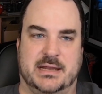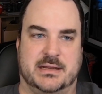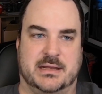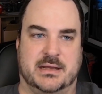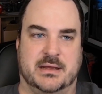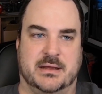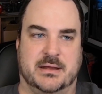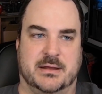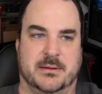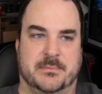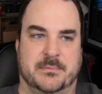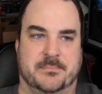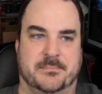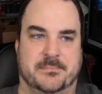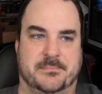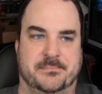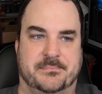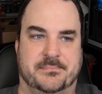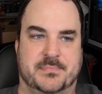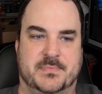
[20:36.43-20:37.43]

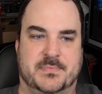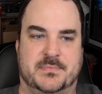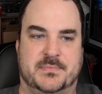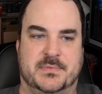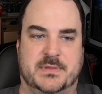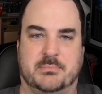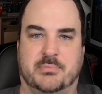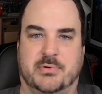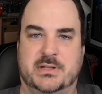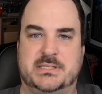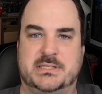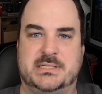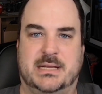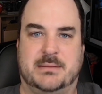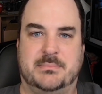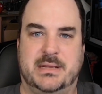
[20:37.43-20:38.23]
The print's not